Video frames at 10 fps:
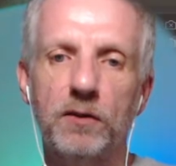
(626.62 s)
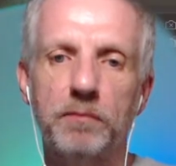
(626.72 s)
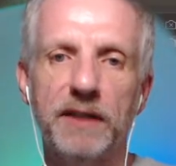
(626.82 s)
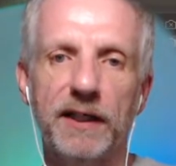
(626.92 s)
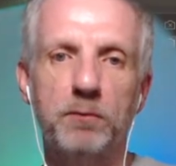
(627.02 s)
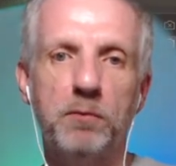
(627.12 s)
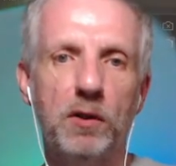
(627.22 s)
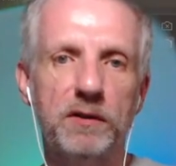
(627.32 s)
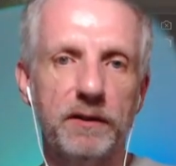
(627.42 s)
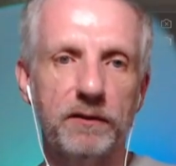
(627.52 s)
not been
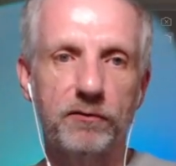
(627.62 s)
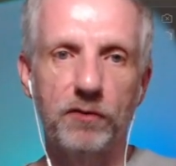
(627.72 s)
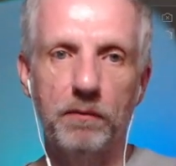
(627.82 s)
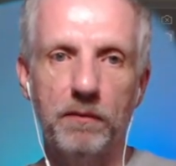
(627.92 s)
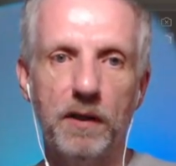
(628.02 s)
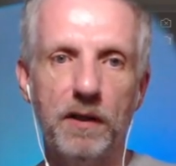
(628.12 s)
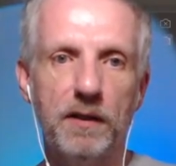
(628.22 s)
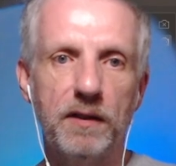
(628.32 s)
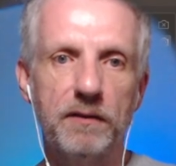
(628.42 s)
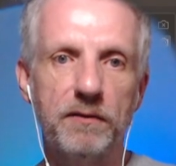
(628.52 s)
exported from
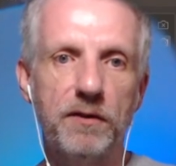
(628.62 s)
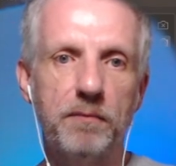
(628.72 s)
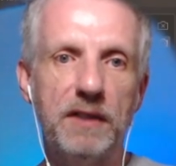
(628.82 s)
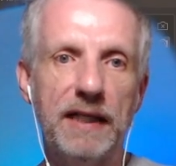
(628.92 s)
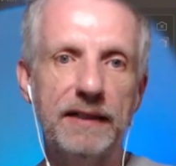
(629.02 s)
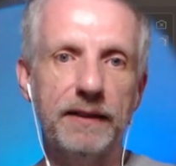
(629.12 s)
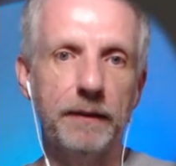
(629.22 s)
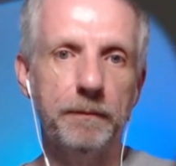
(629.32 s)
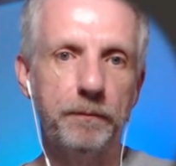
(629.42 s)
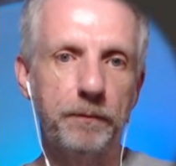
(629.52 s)
the
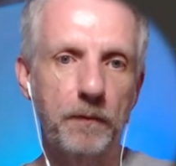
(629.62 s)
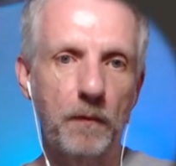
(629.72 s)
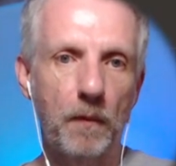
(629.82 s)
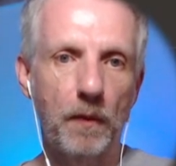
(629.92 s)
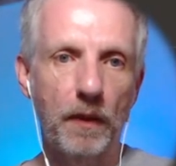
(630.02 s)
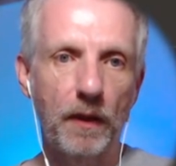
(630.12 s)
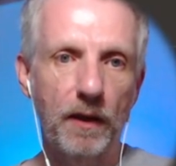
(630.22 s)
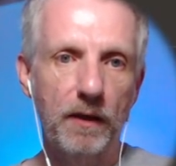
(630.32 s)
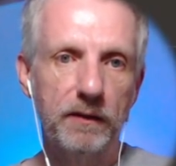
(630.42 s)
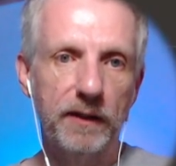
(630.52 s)
blender.
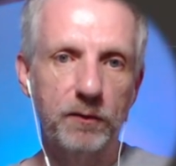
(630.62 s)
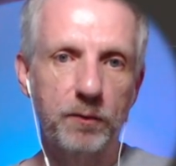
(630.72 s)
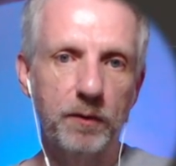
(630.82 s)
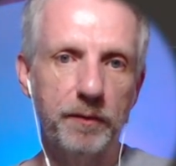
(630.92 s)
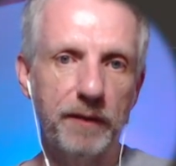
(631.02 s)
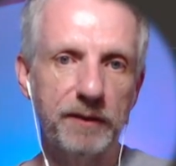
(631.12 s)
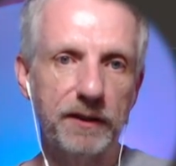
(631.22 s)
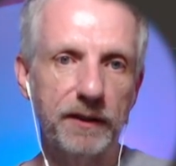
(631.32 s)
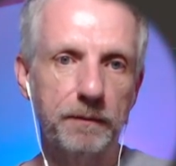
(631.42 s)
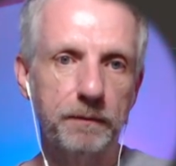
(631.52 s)
That was probably my
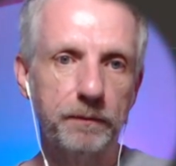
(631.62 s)
mistake.